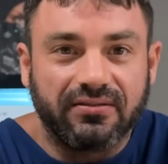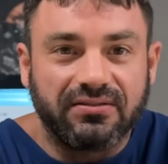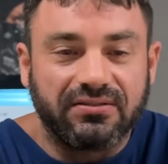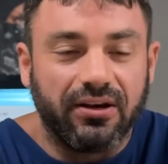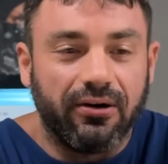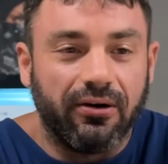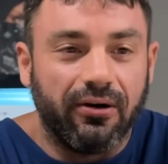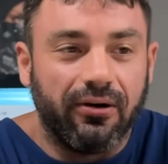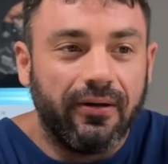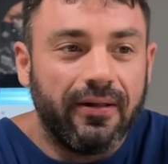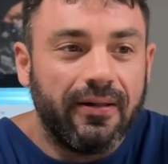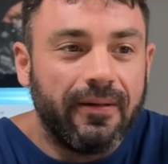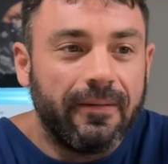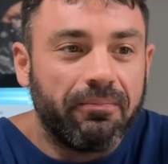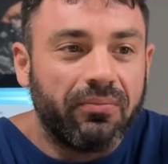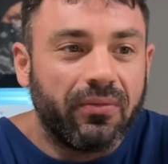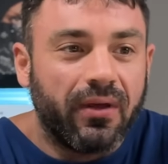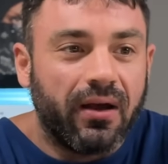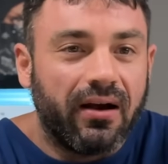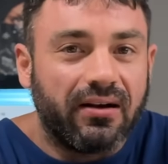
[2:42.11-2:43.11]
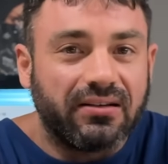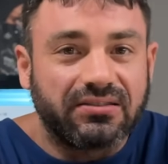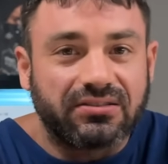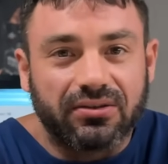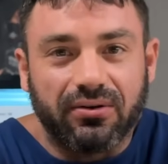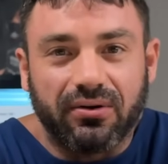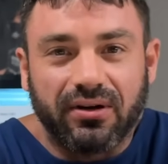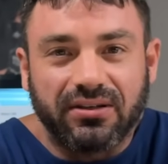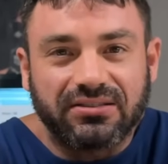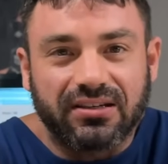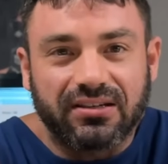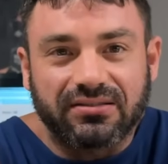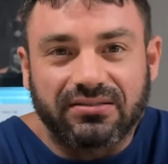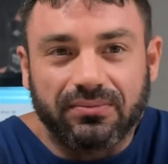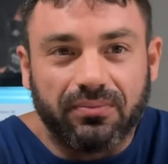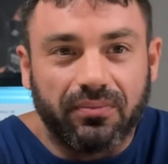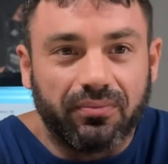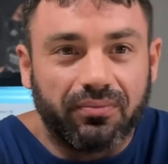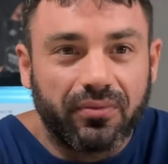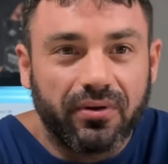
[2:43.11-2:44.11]
So also I saw
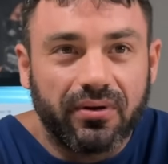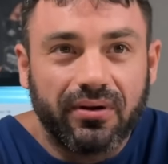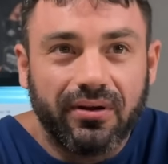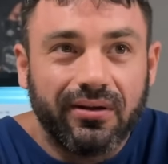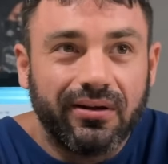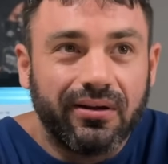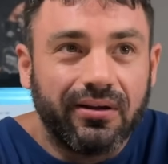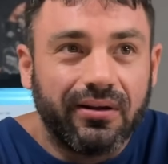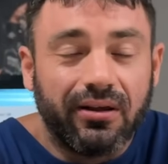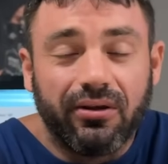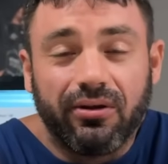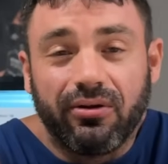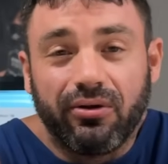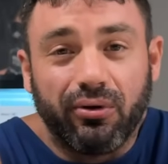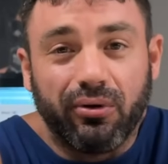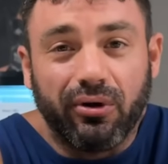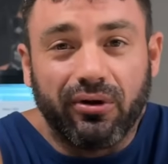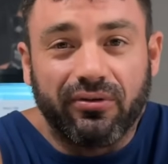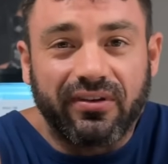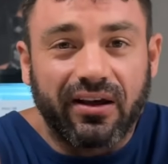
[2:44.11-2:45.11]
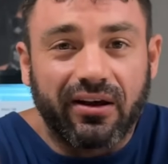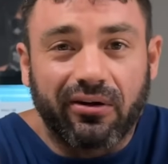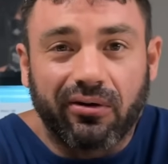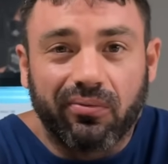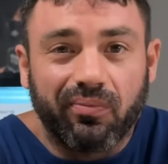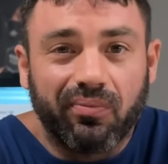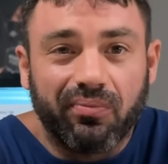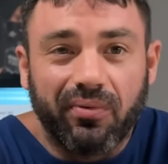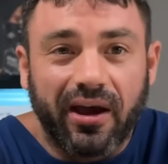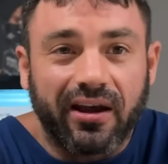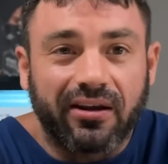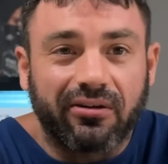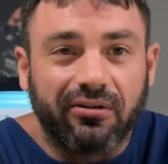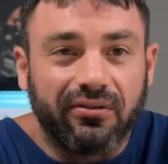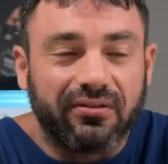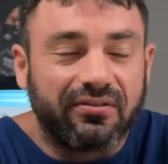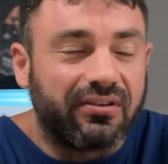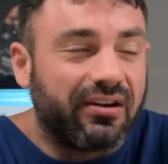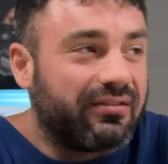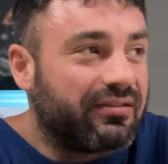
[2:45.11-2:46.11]
some, who knows how
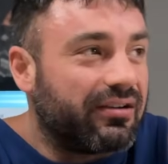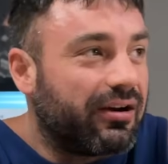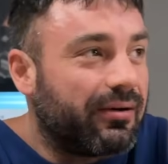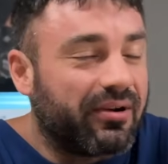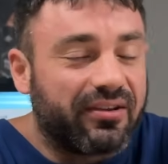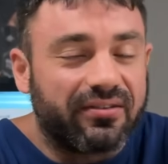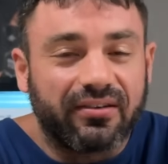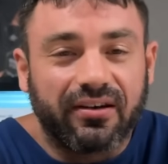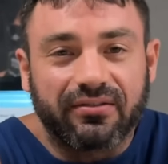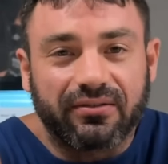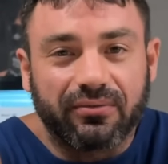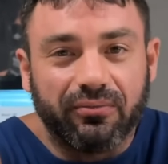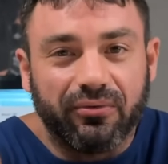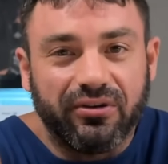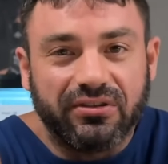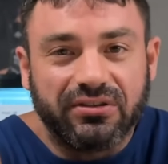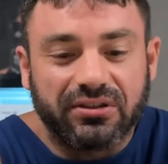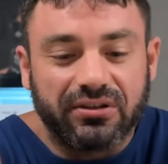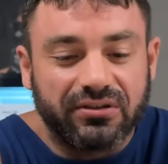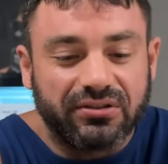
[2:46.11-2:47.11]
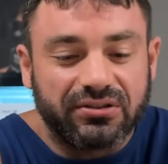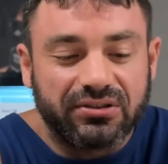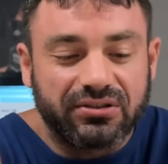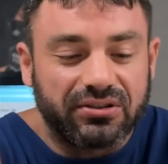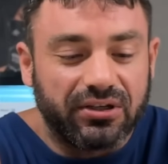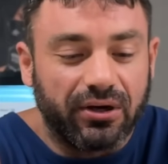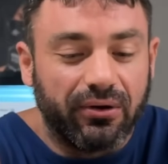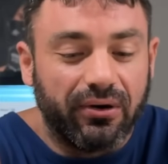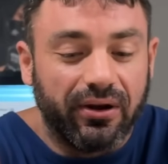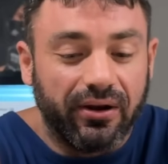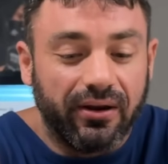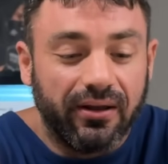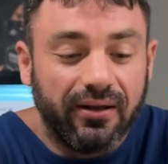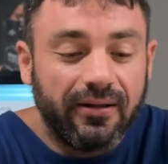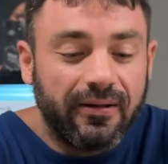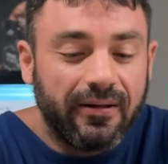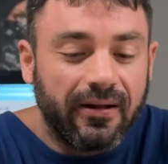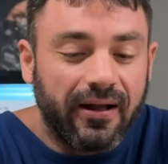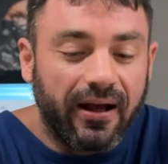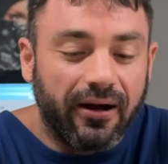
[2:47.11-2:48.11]
accurate the studies are, but I saw some research showing
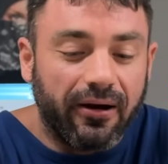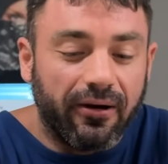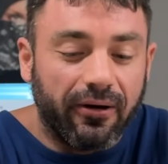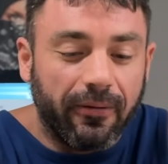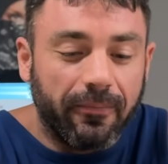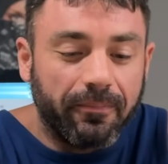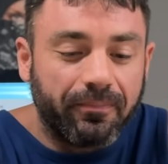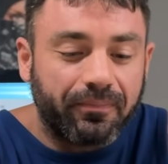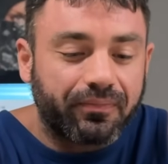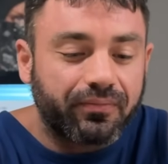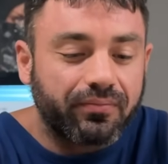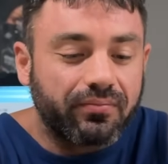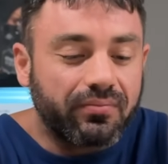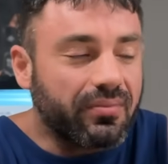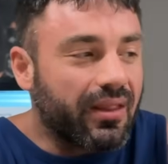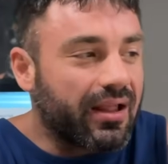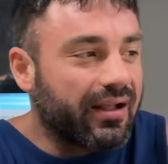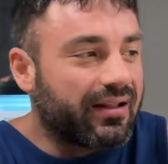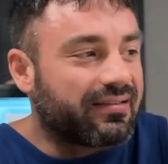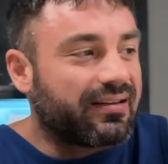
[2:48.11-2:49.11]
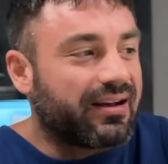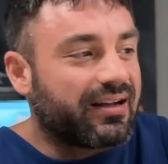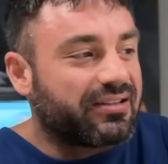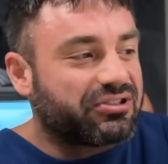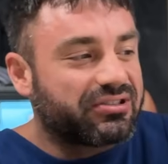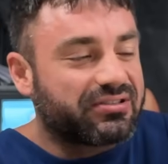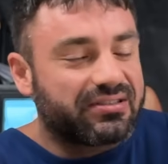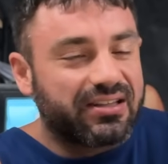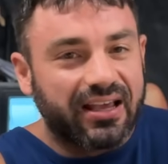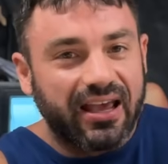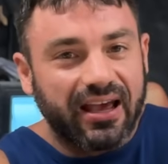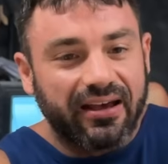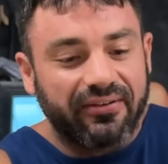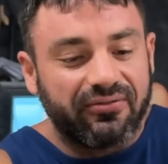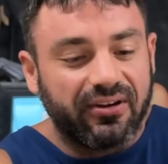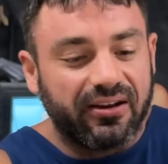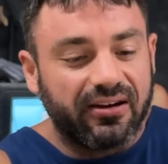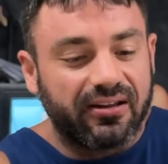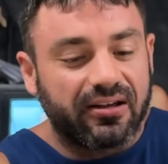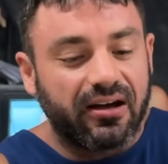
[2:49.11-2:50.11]
how it's not just the
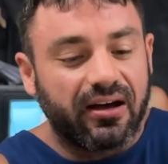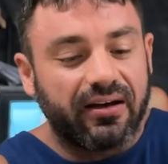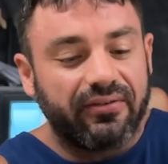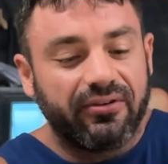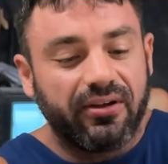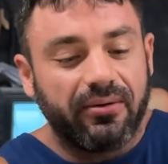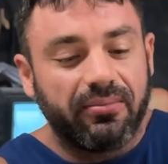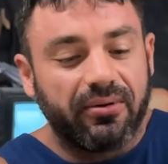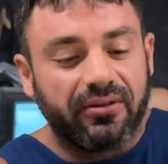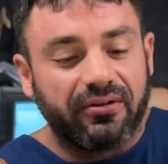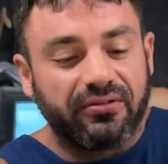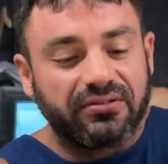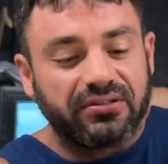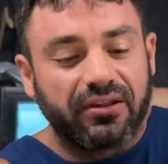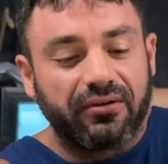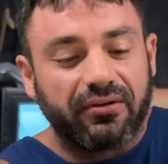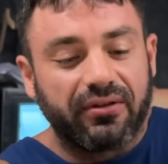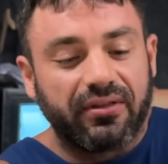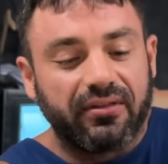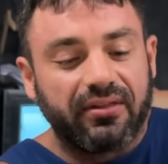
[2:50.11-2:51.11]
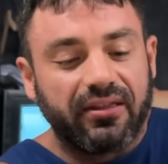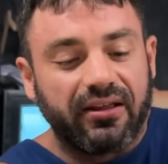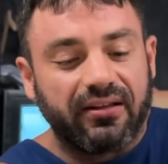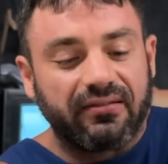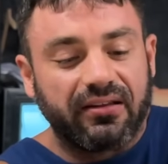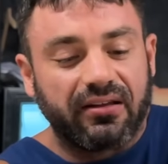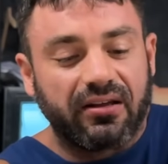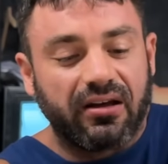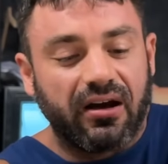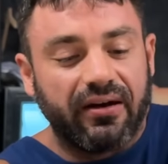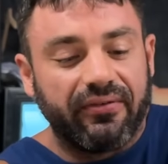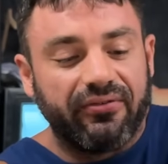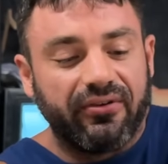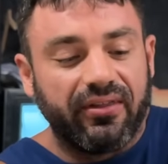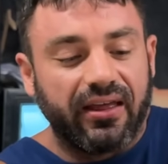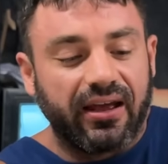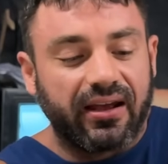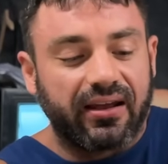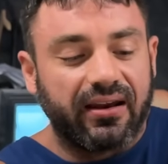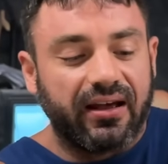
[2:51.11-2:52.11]
caffeine in coffee, but there's other things in coffee
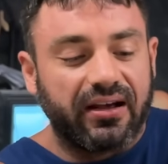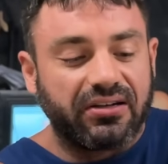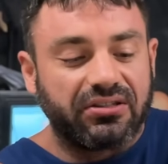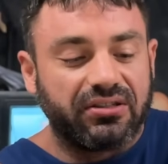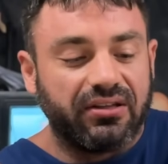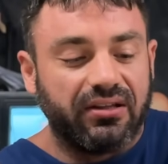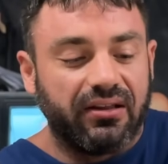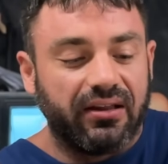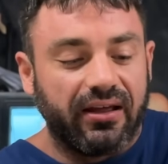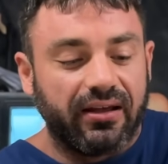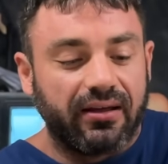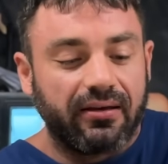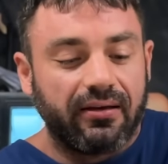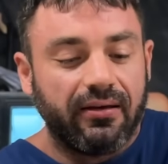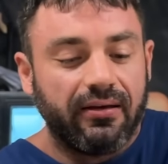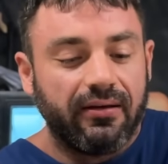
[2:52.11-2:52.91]
that can actually like